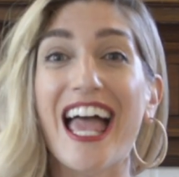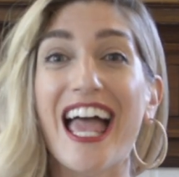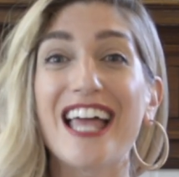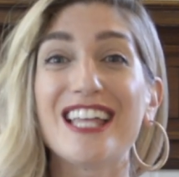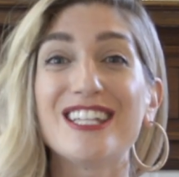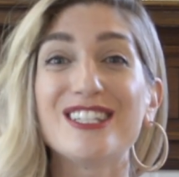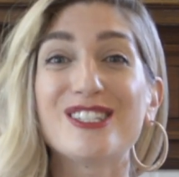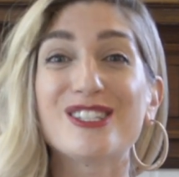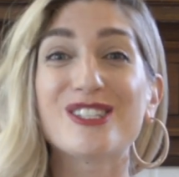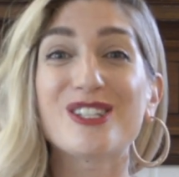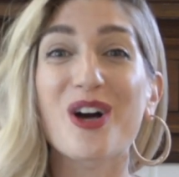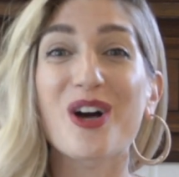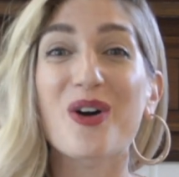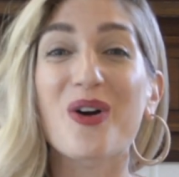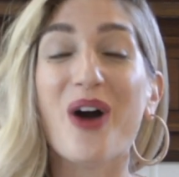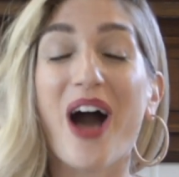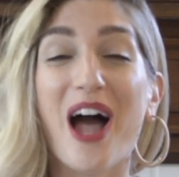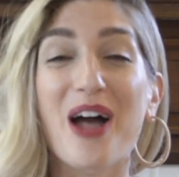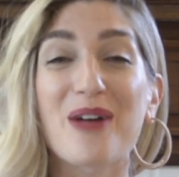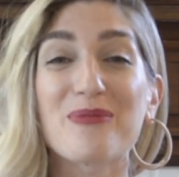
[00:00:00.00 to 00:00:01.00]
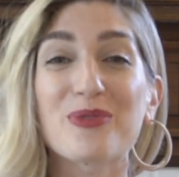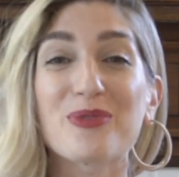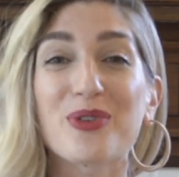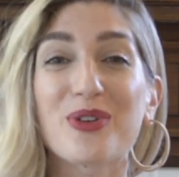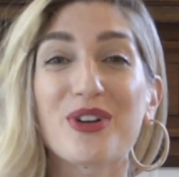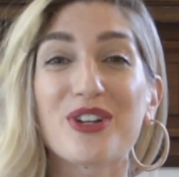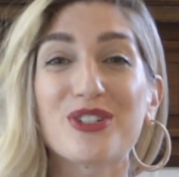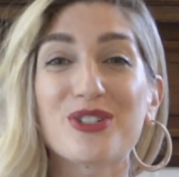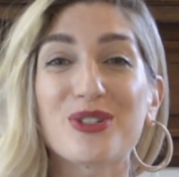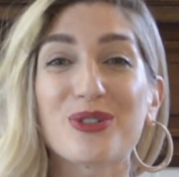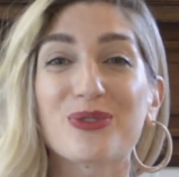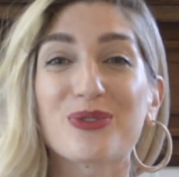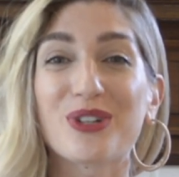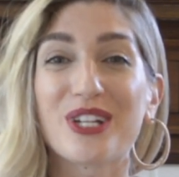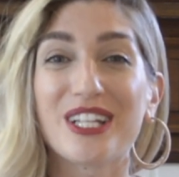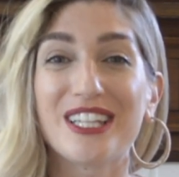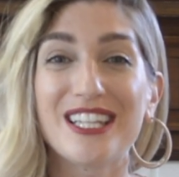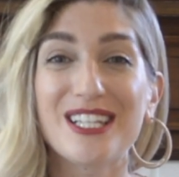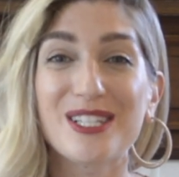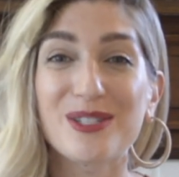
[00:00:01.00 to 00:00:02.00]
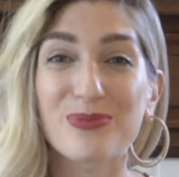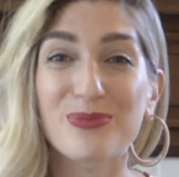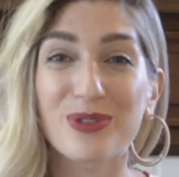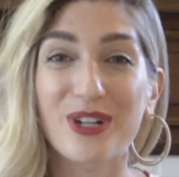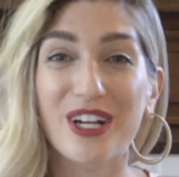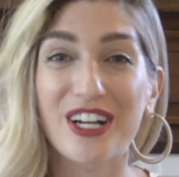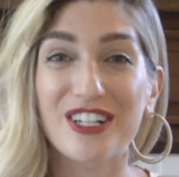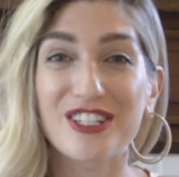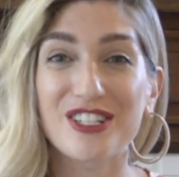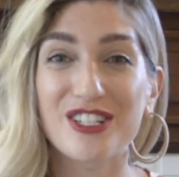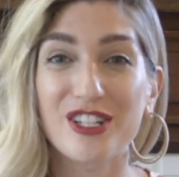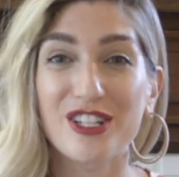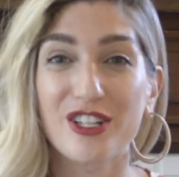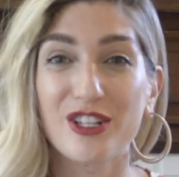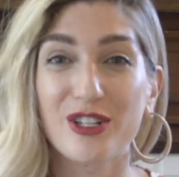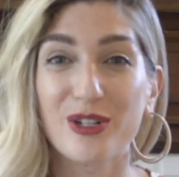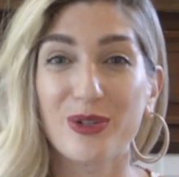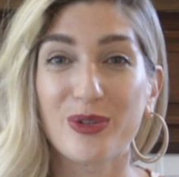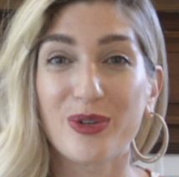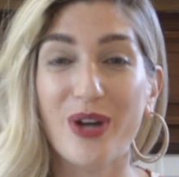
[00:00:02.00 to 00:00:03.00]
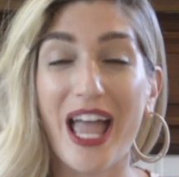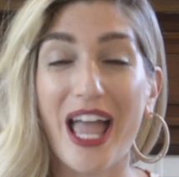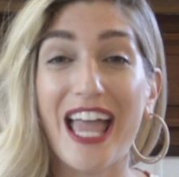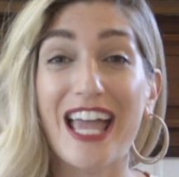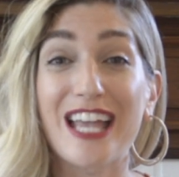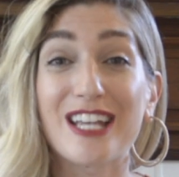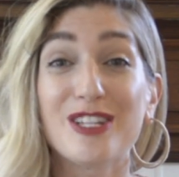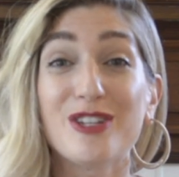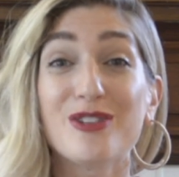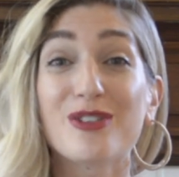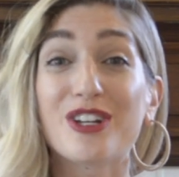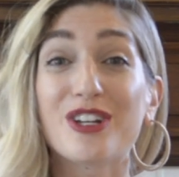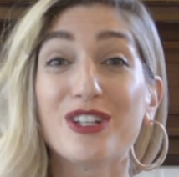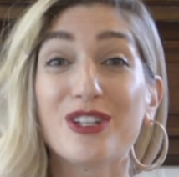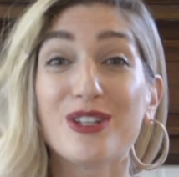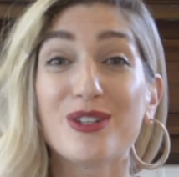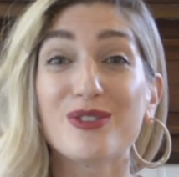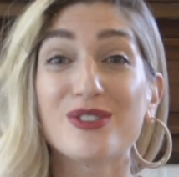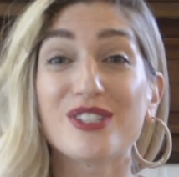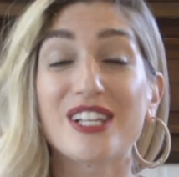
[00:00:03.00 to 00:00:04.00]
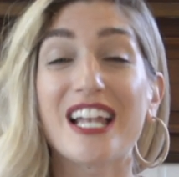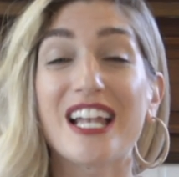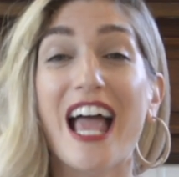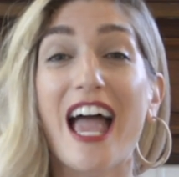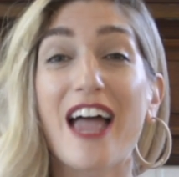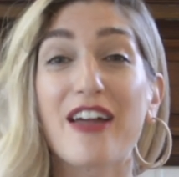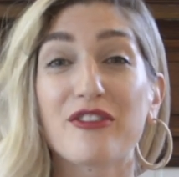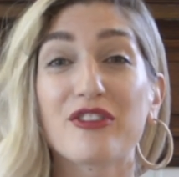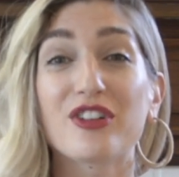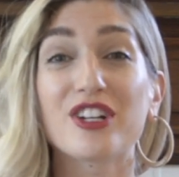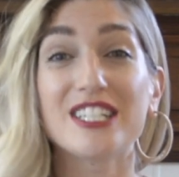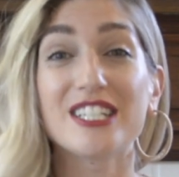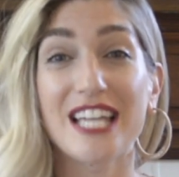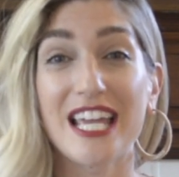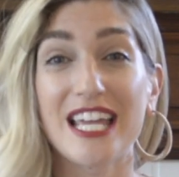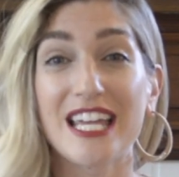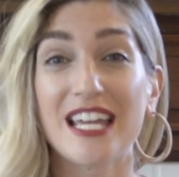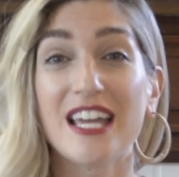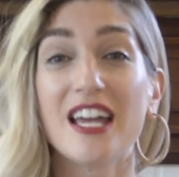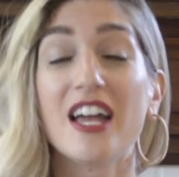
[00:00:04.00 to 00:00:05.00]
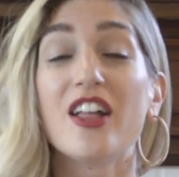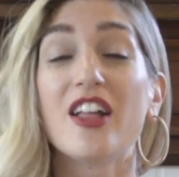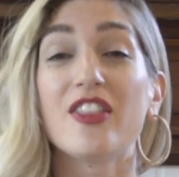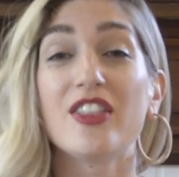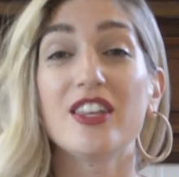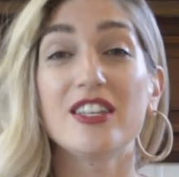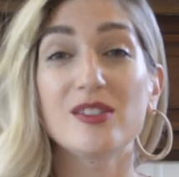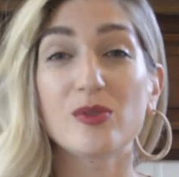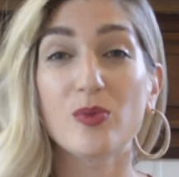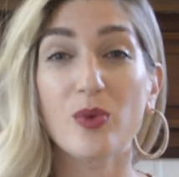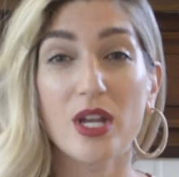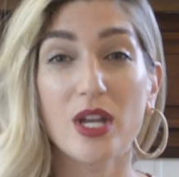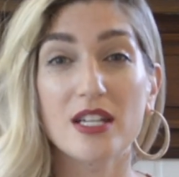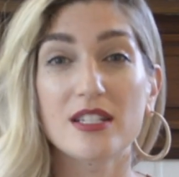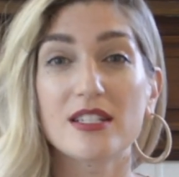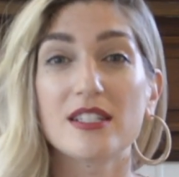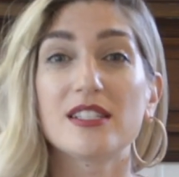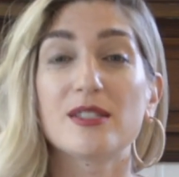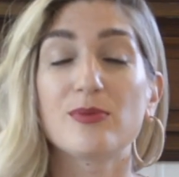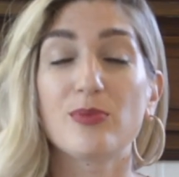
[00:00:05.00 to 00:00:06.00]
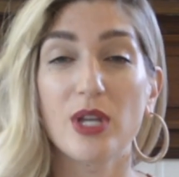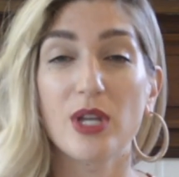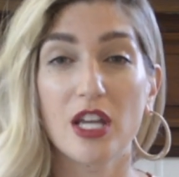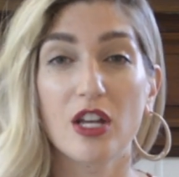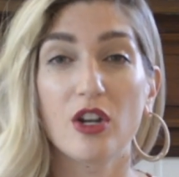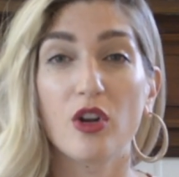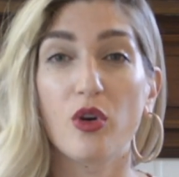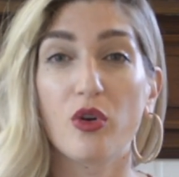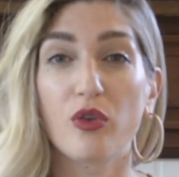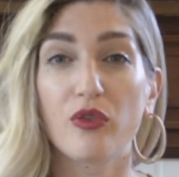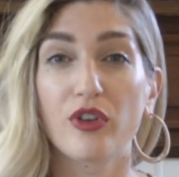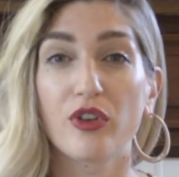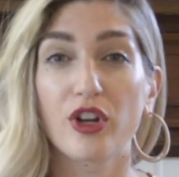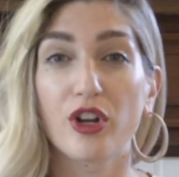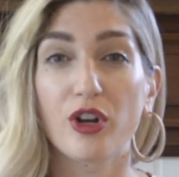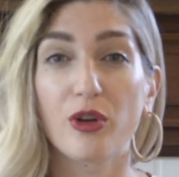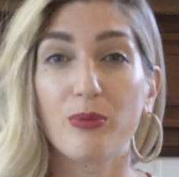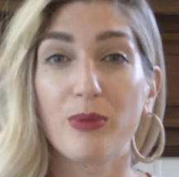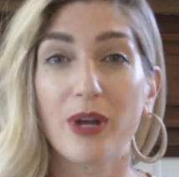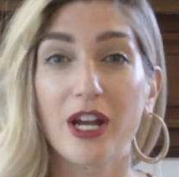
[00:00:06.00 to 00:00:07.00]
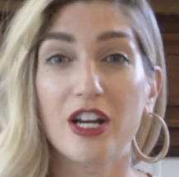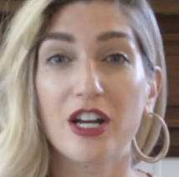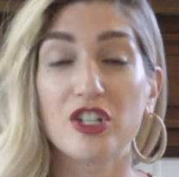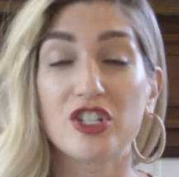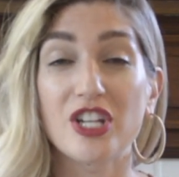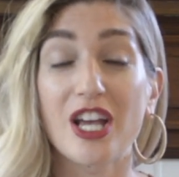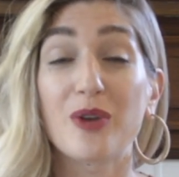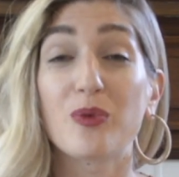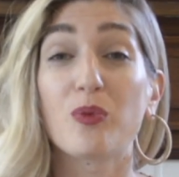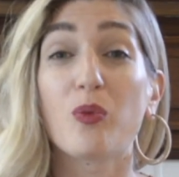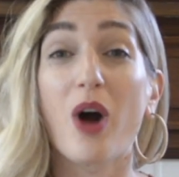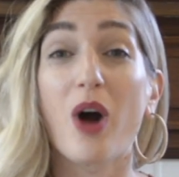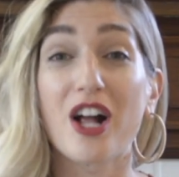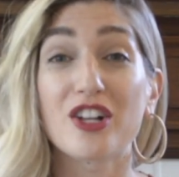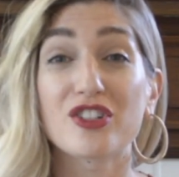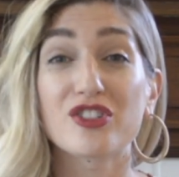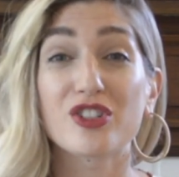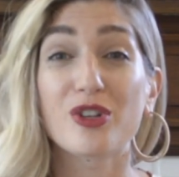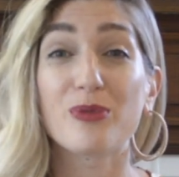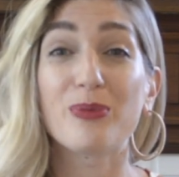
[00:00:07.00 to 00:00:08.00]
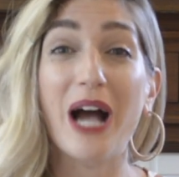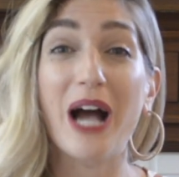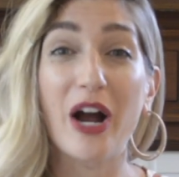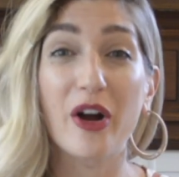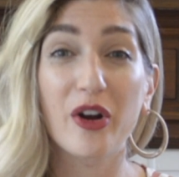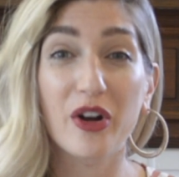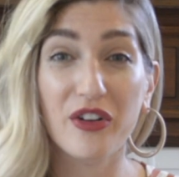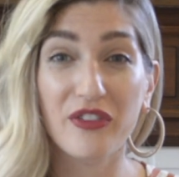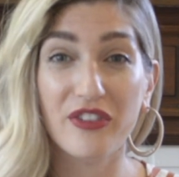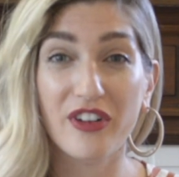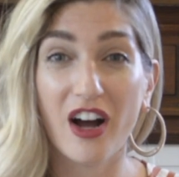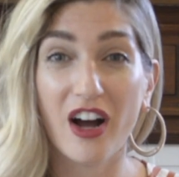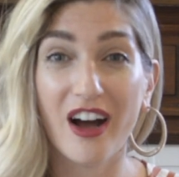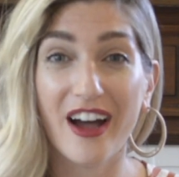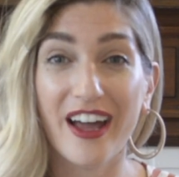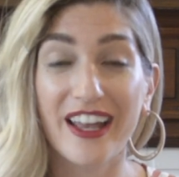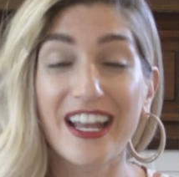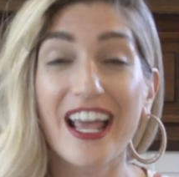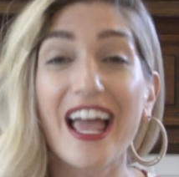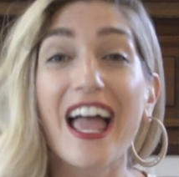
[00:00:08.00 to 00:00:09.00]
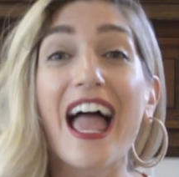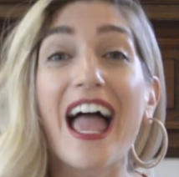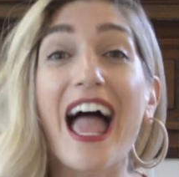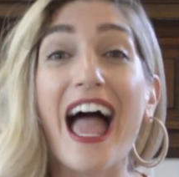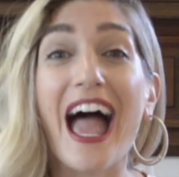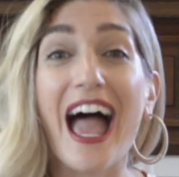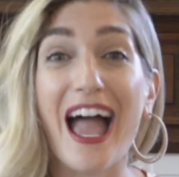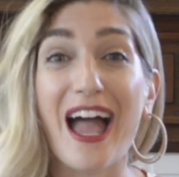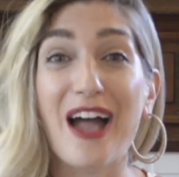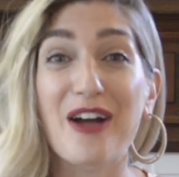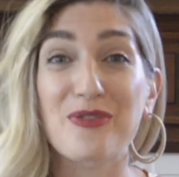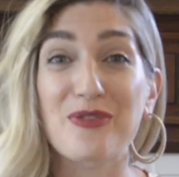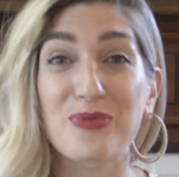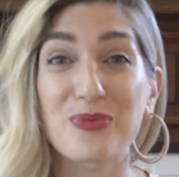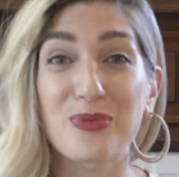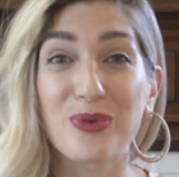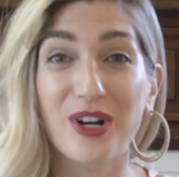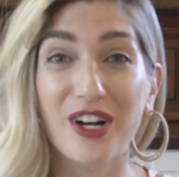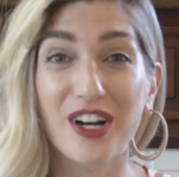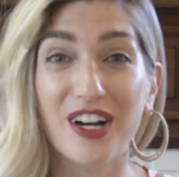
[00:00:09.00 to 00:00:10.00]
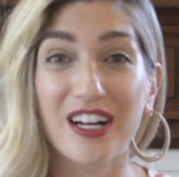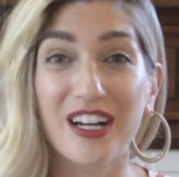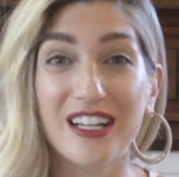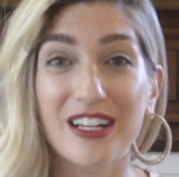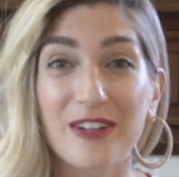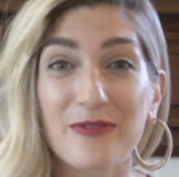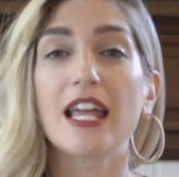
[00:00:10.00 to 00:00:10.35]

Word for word: And so I'm going to read this prayer to you, and you can use it every day this week to speak it over your marriage and watch the power of God at work.